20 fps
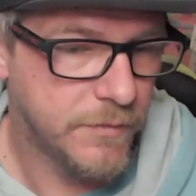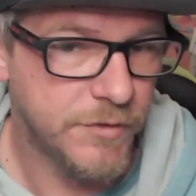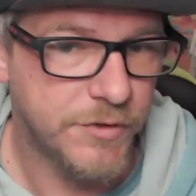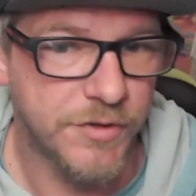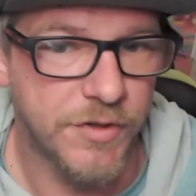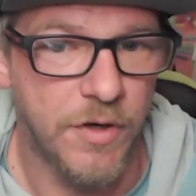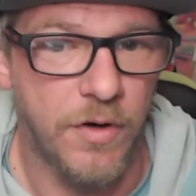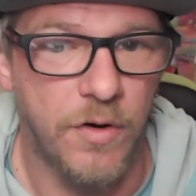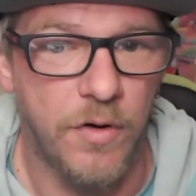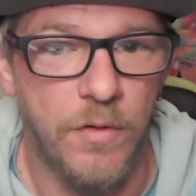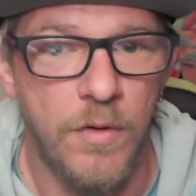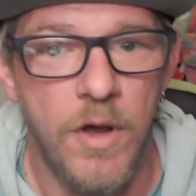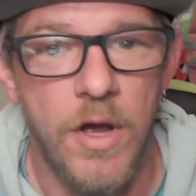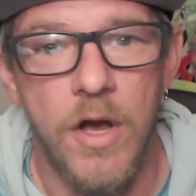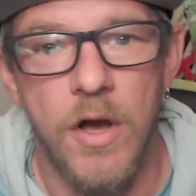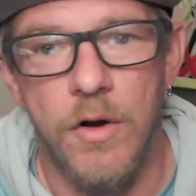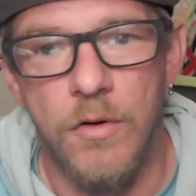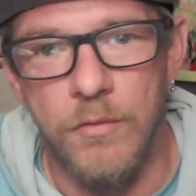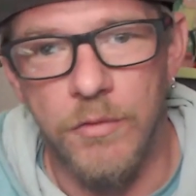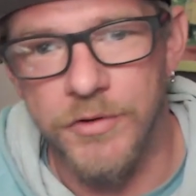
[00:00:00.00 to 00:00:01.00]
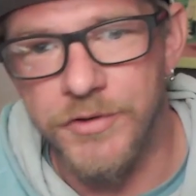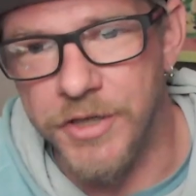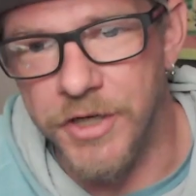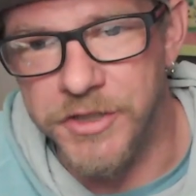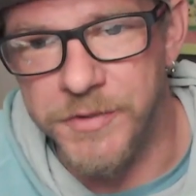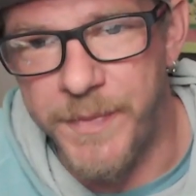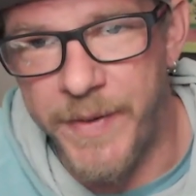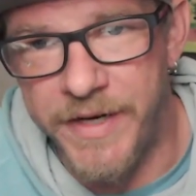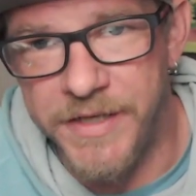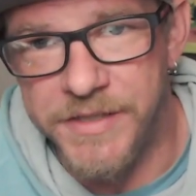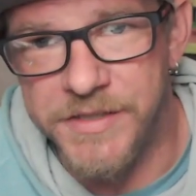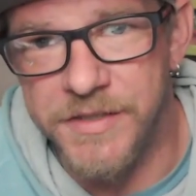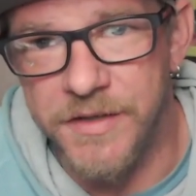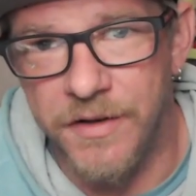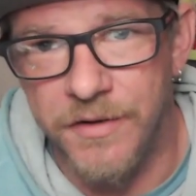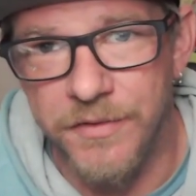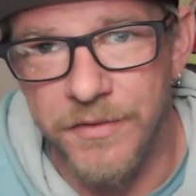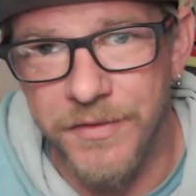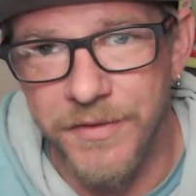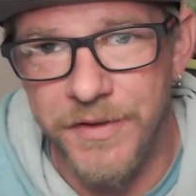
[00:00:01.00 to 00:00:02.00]
So we'll touch base
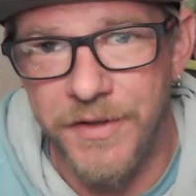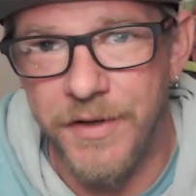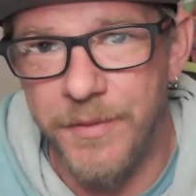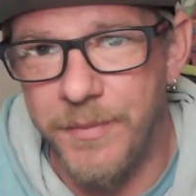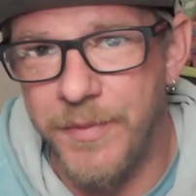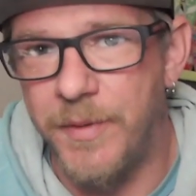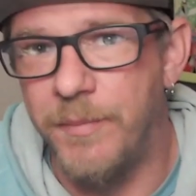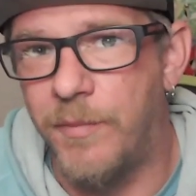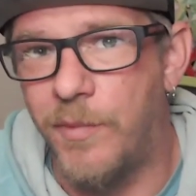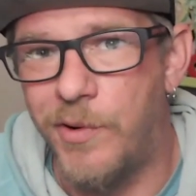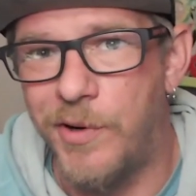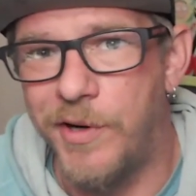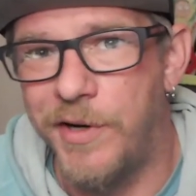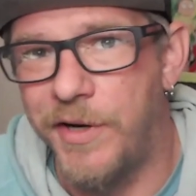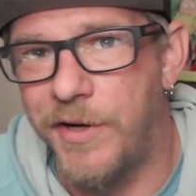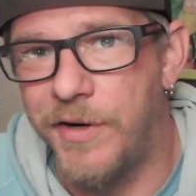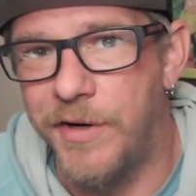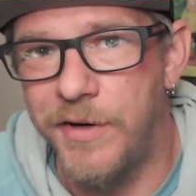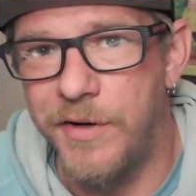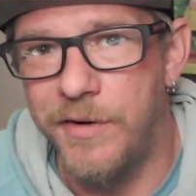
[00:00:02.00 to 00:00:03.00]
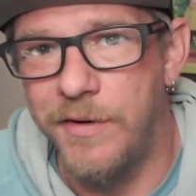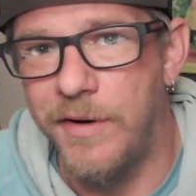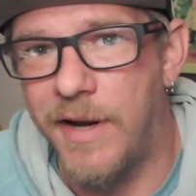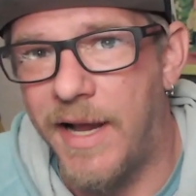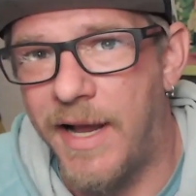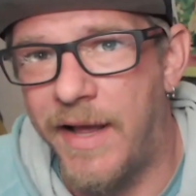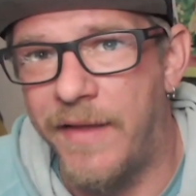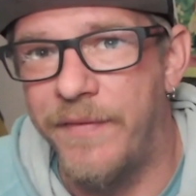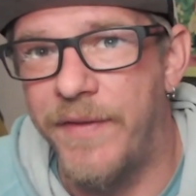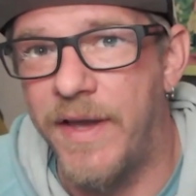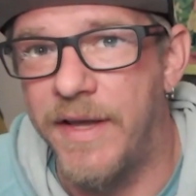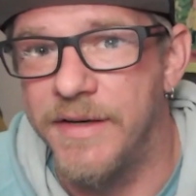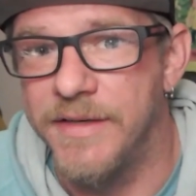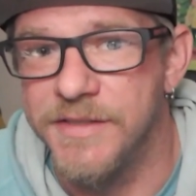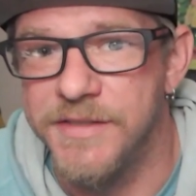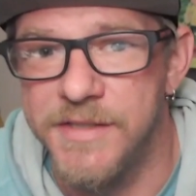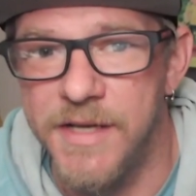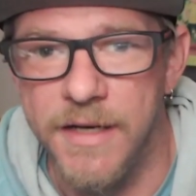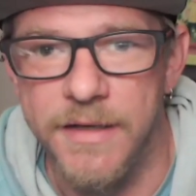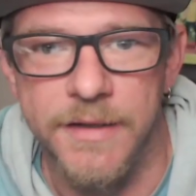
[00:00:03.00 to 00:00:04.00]
a little bit more here on that in
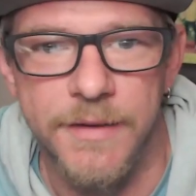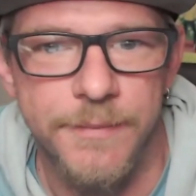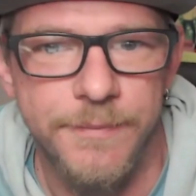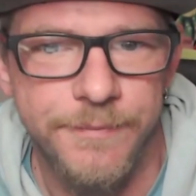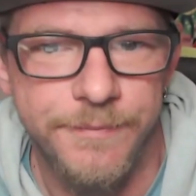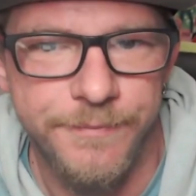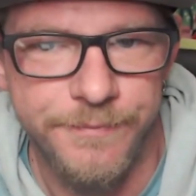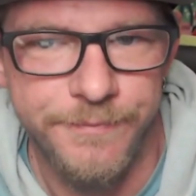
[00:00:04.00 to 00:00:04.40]
a second.